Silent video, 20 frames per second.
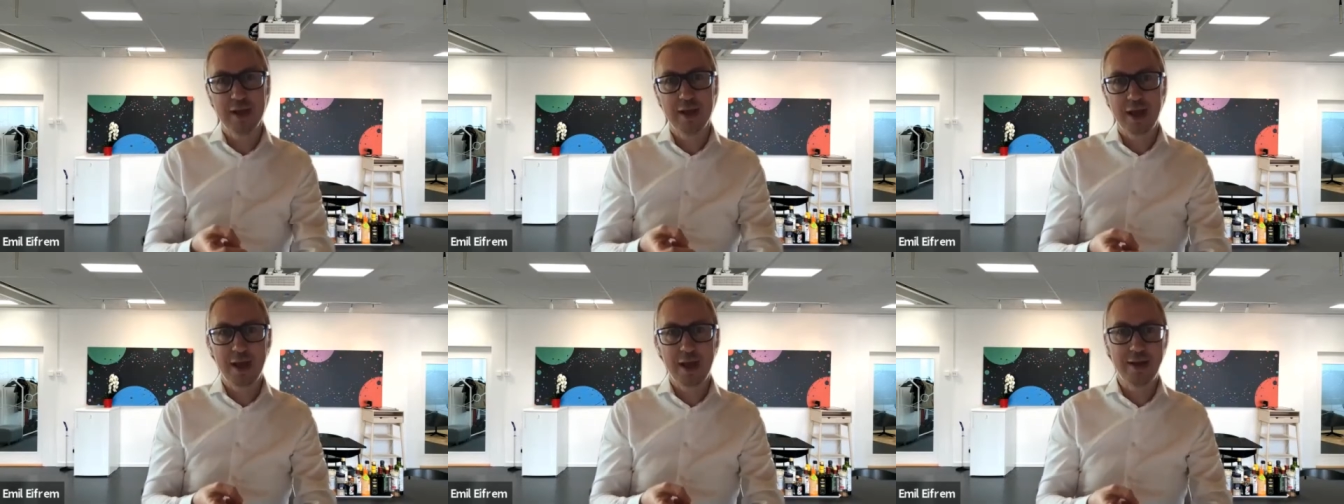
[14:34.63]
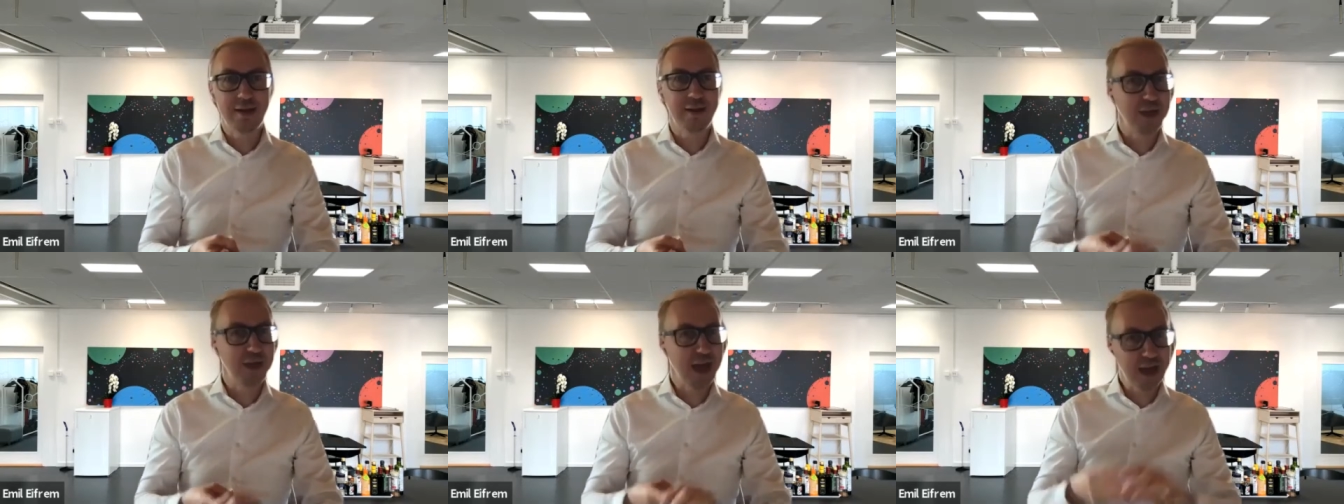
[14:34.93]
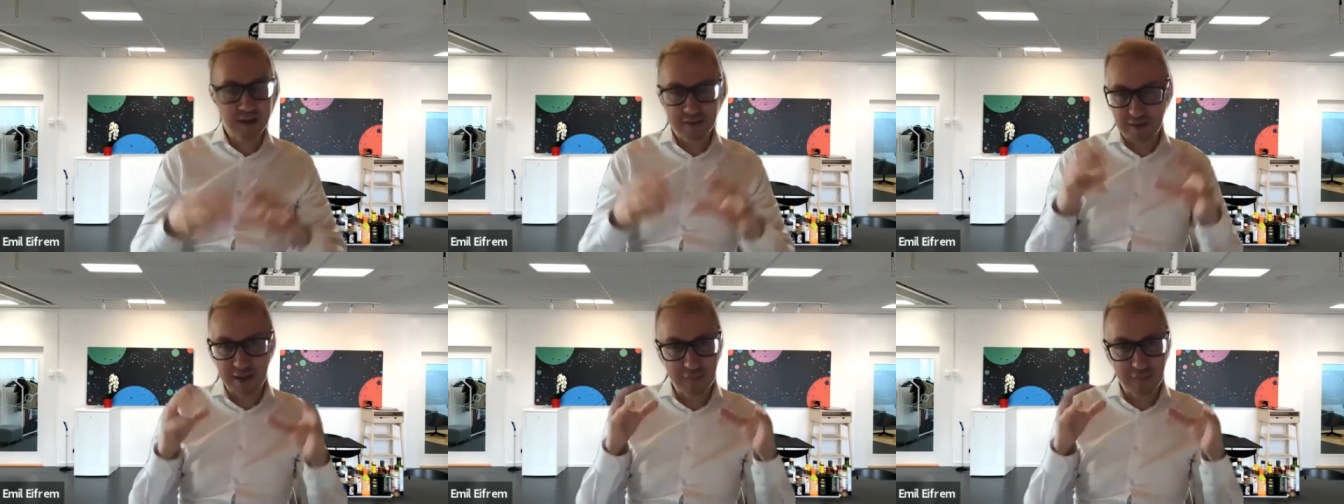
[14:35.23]
And
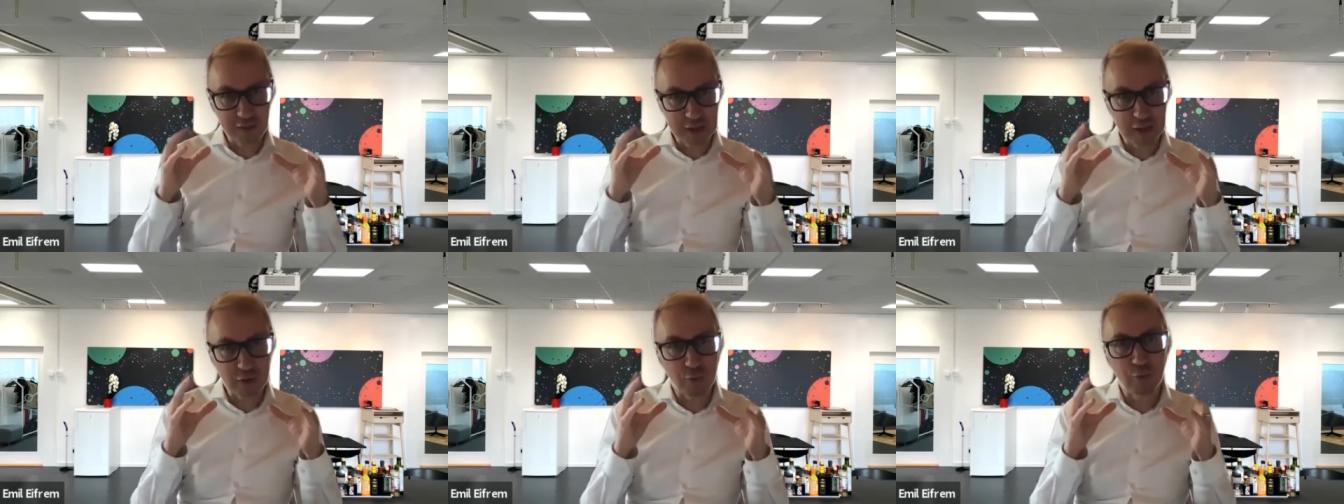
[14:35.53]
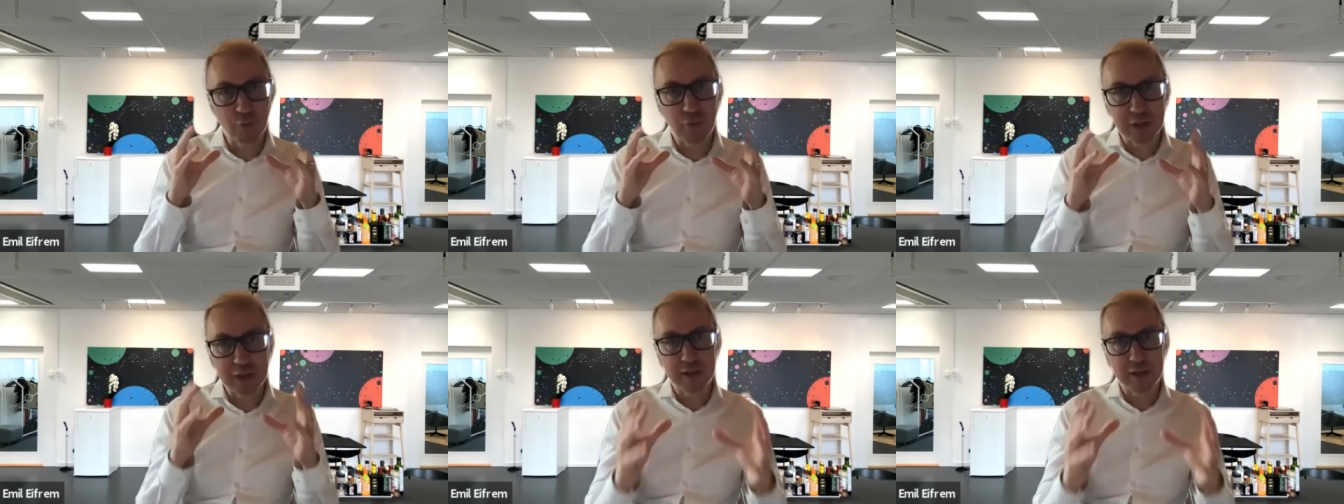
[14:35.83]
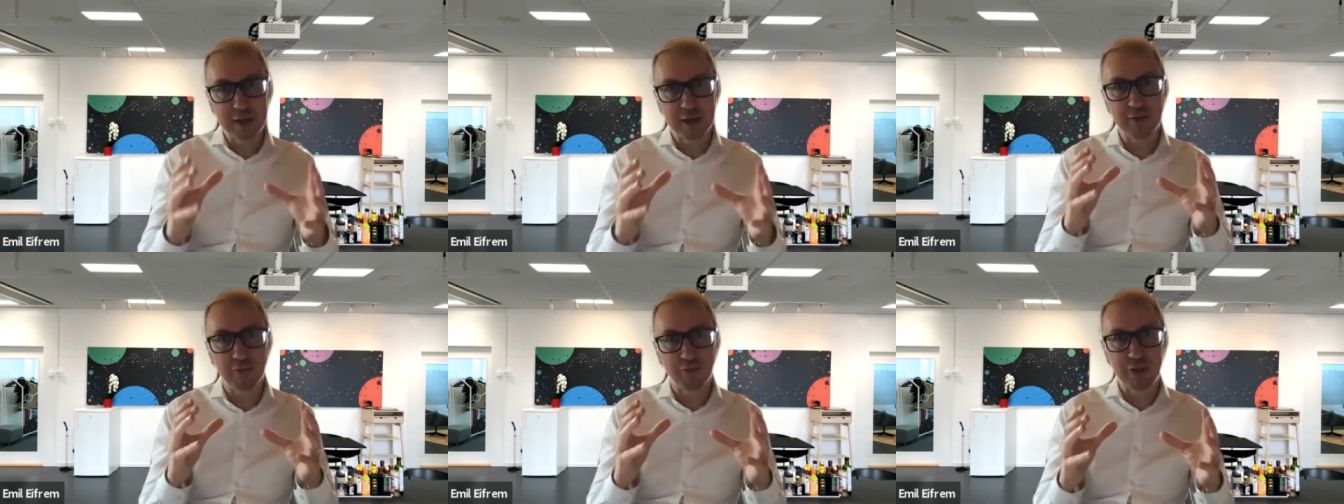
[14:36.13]
that is, I think, a
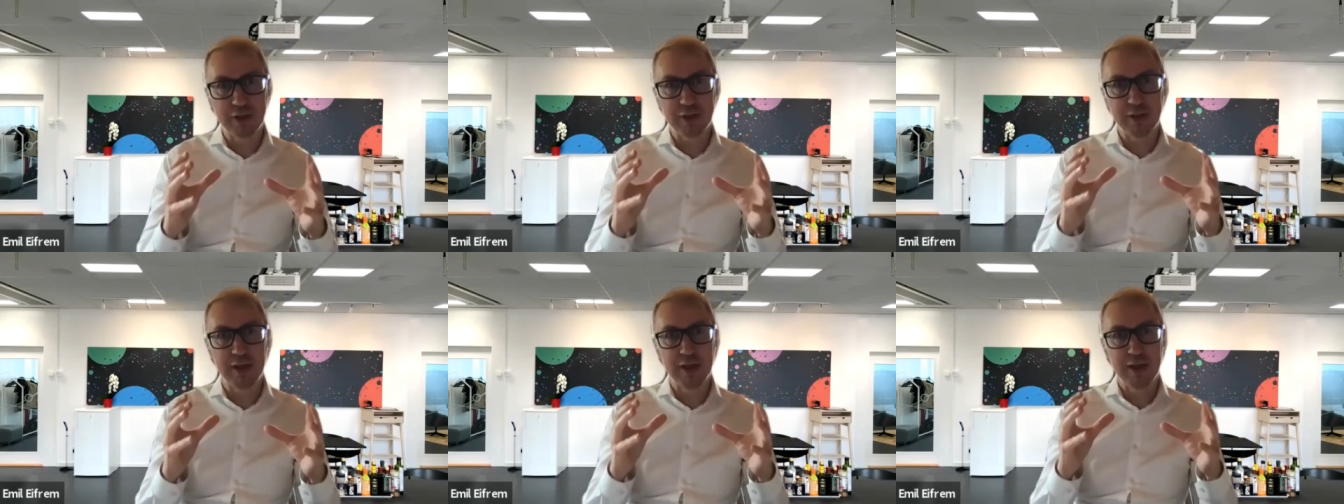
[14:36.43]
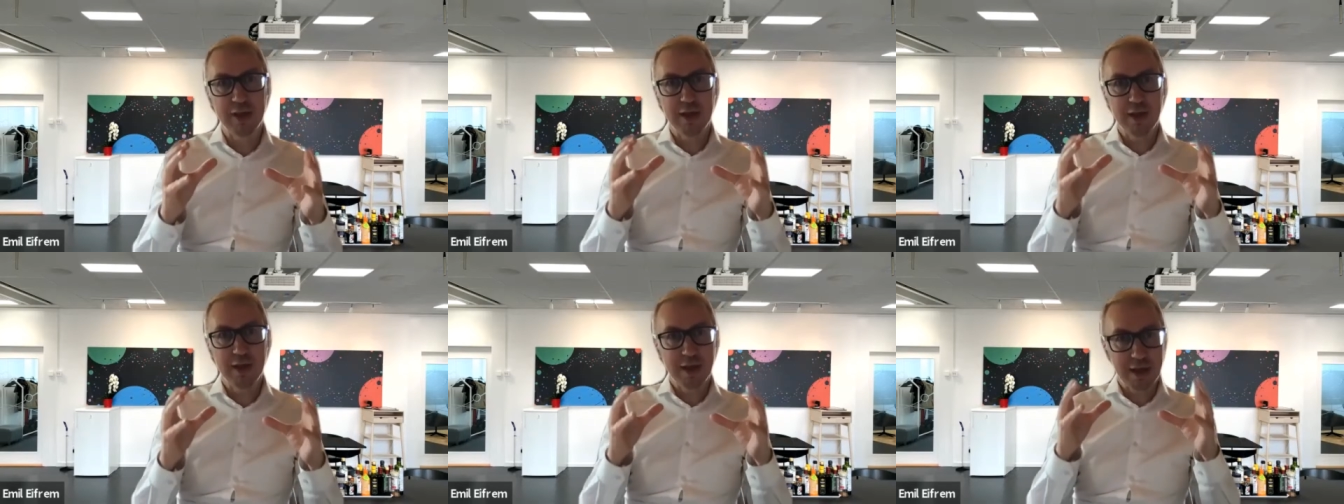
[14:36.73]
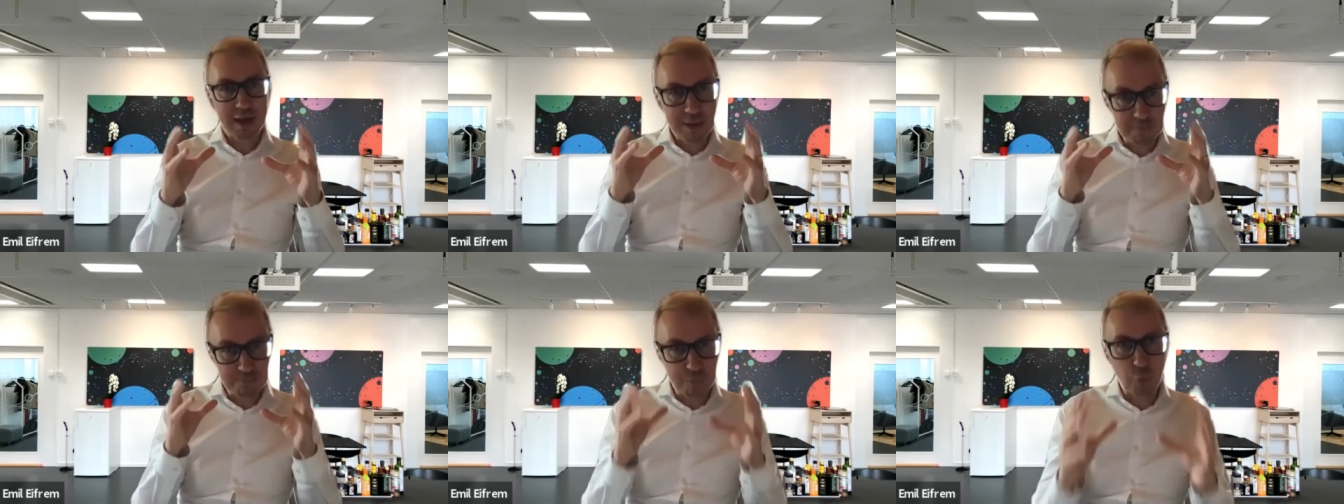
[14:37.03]
really, really
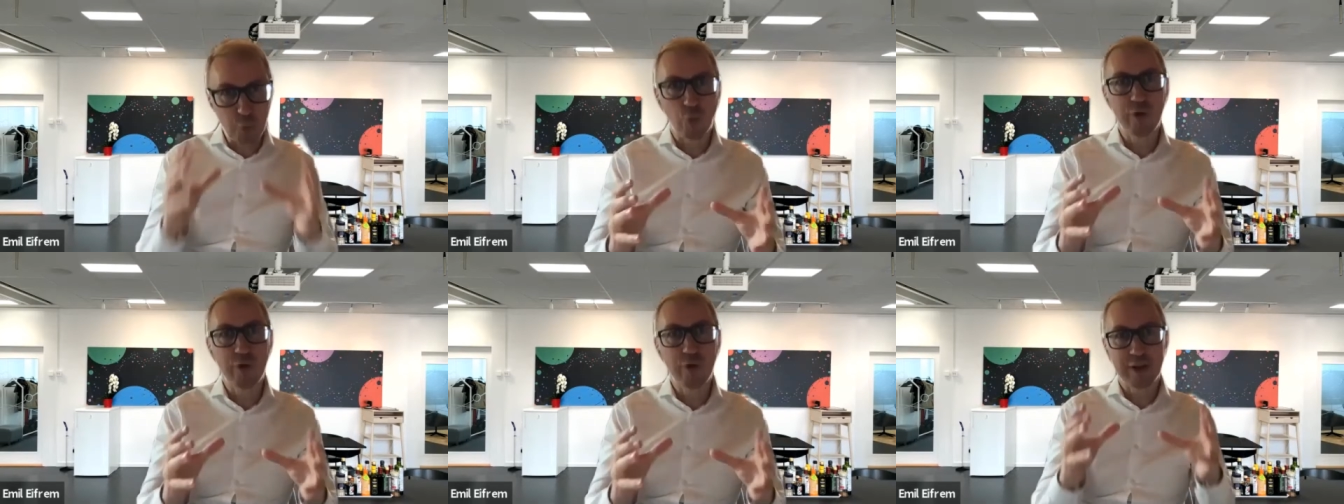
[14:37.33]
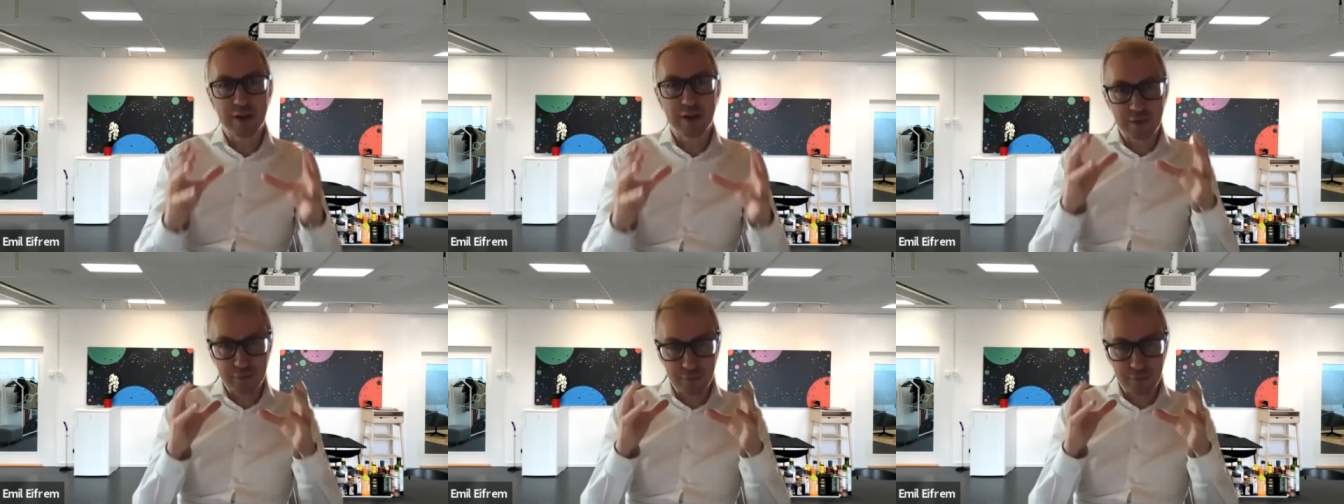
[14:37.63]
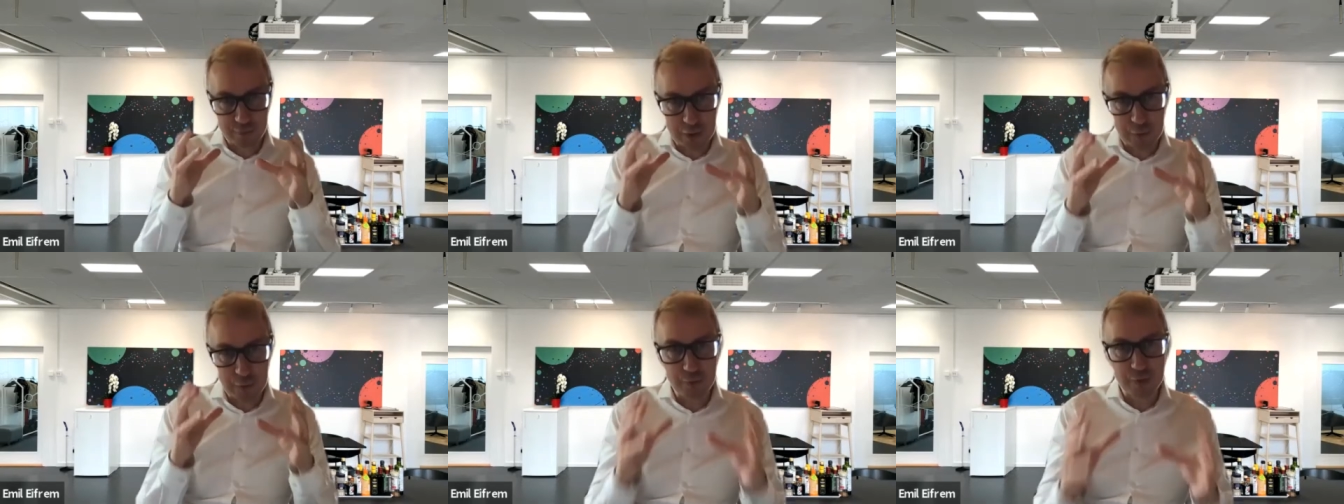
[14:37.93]
important
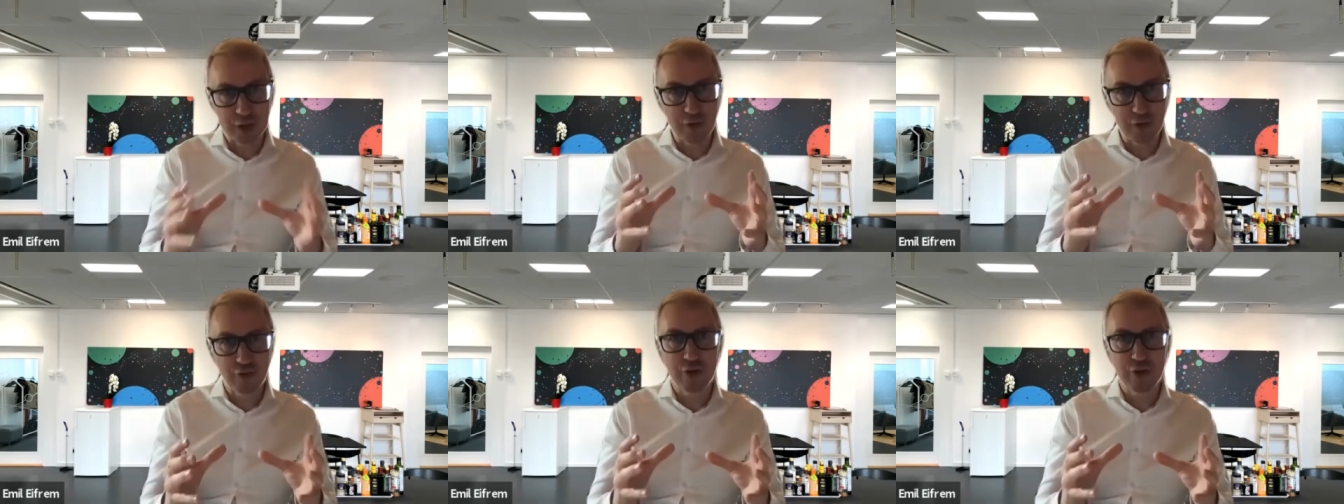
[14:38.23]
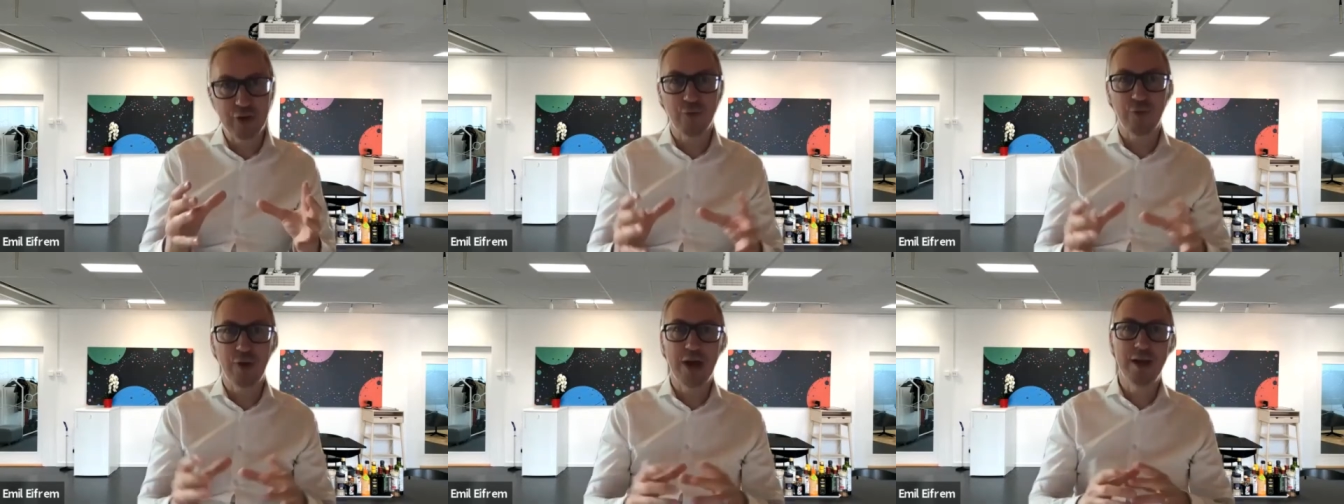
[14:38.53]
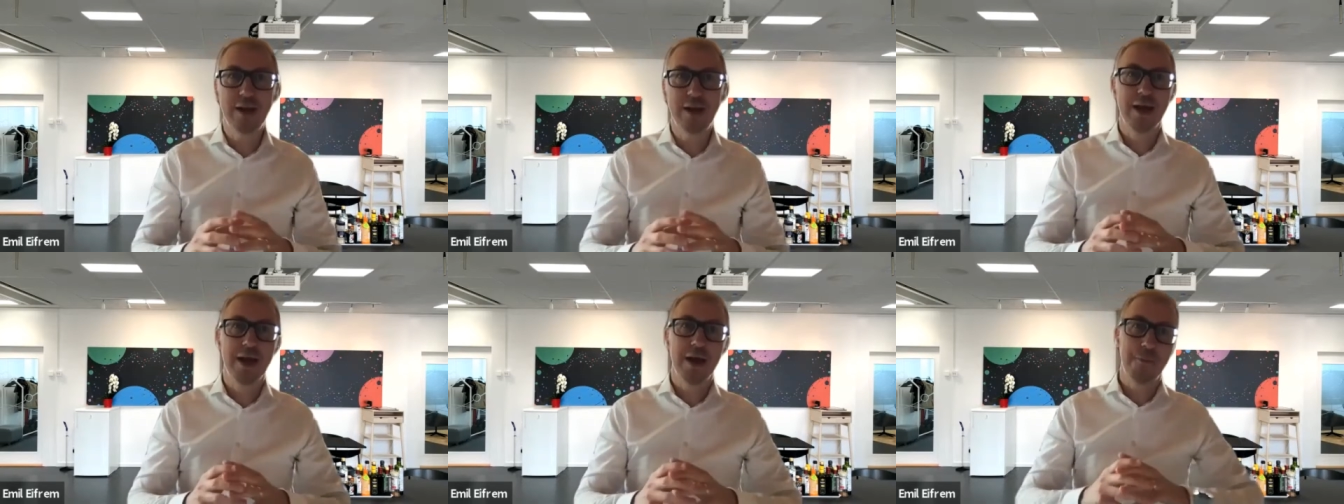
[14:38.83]
foundation, right?